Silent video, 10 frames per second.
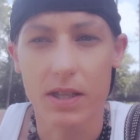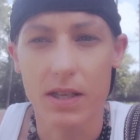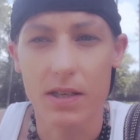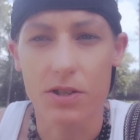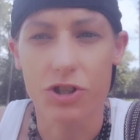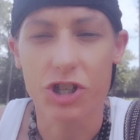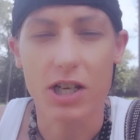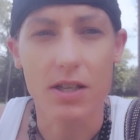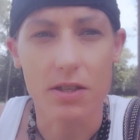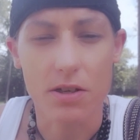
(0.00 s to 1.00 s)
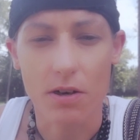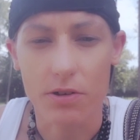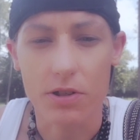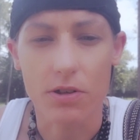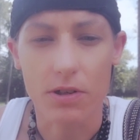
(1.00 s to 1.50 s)
these genes are
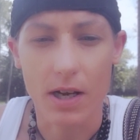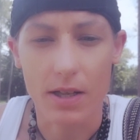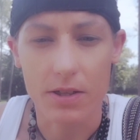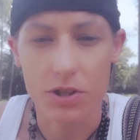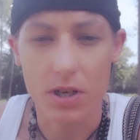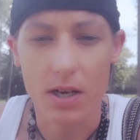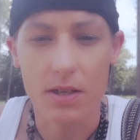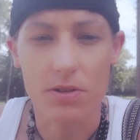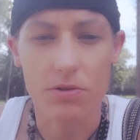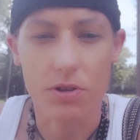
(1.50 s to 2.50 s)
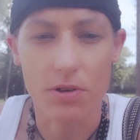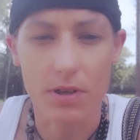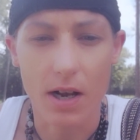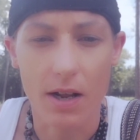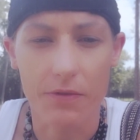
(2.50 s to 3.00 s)
turned on, the genetics are
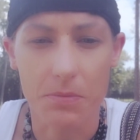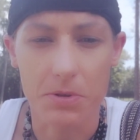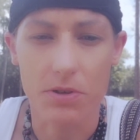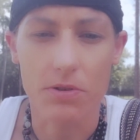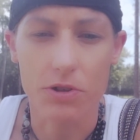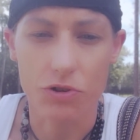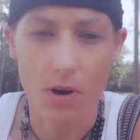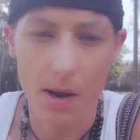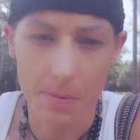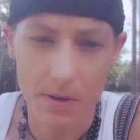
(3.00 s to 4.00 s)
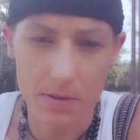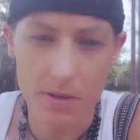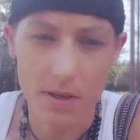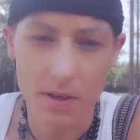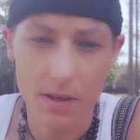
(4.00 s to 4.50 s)
turned on from certain
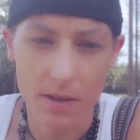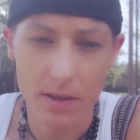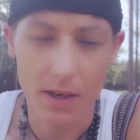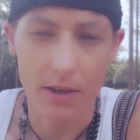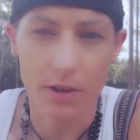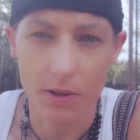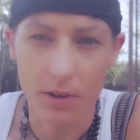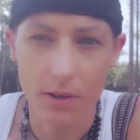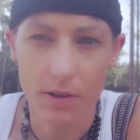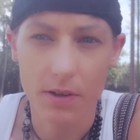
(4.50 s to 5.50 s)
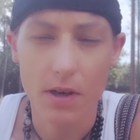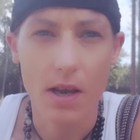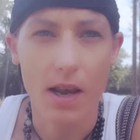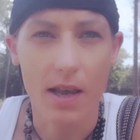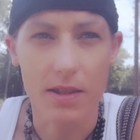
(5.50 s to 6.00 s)
traumas that occur.
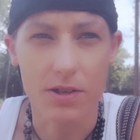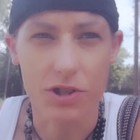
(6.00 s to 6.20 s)
And the